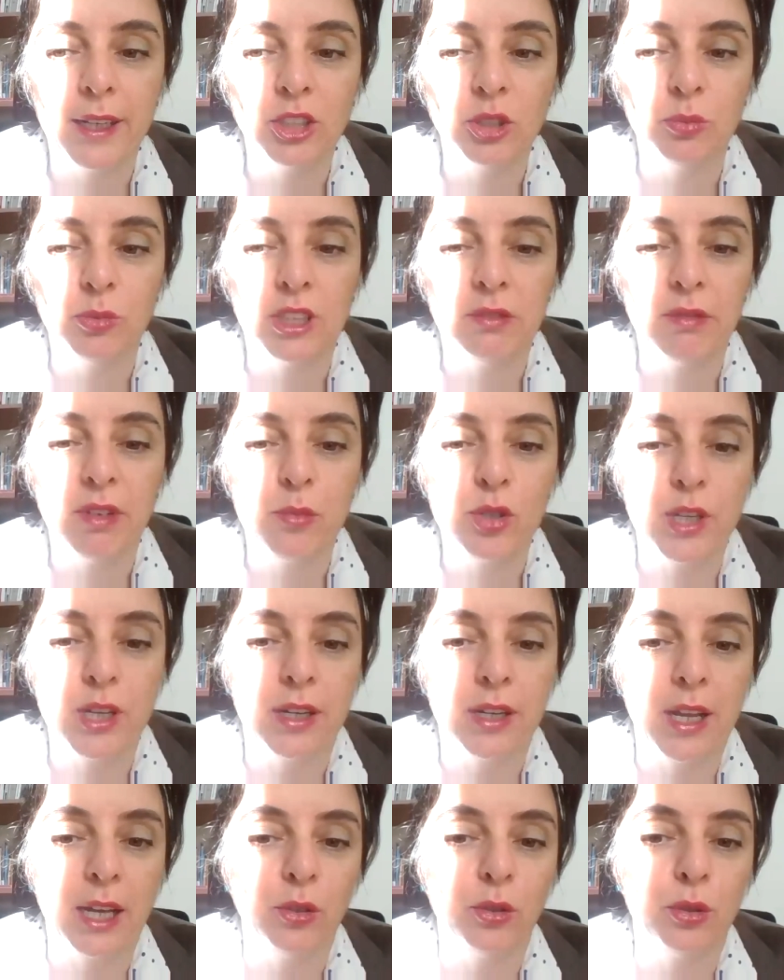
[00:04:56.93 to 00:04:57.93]
Konur Kolday
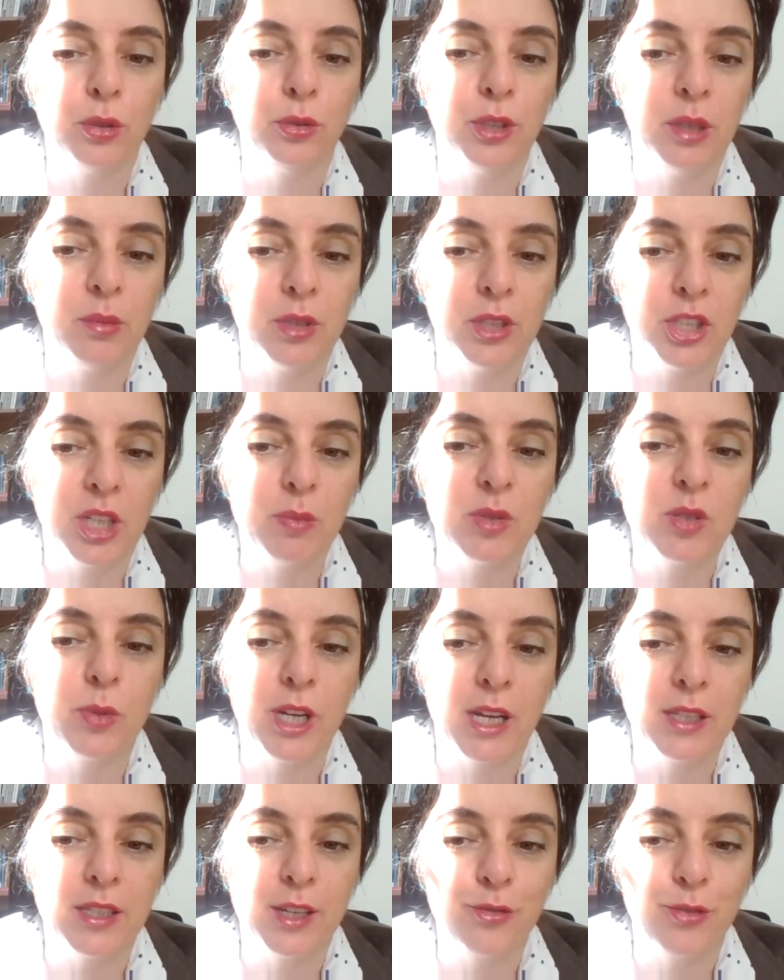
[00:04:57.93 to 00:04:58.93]
says,
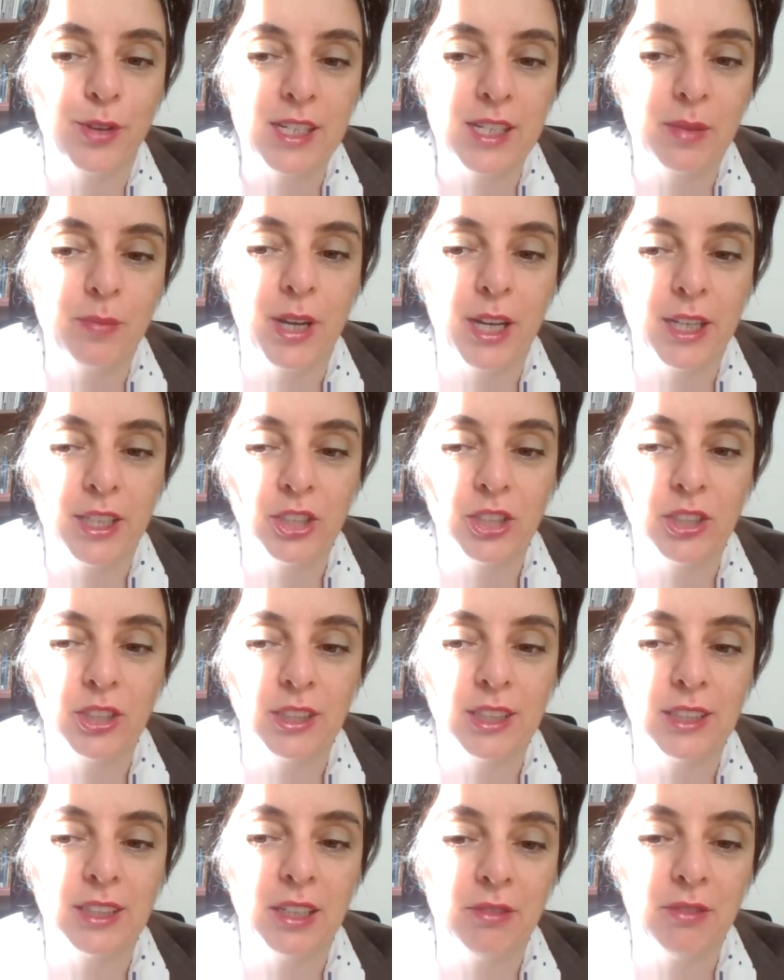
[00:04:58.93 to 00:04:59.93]
I've
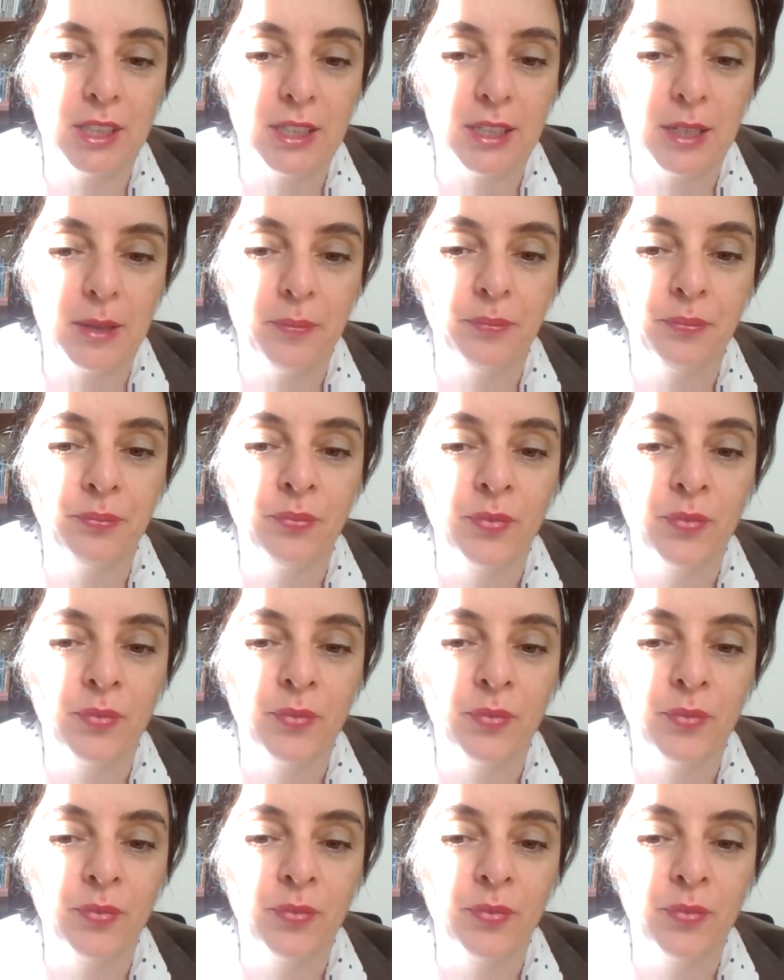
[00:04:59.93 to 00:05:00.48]
really found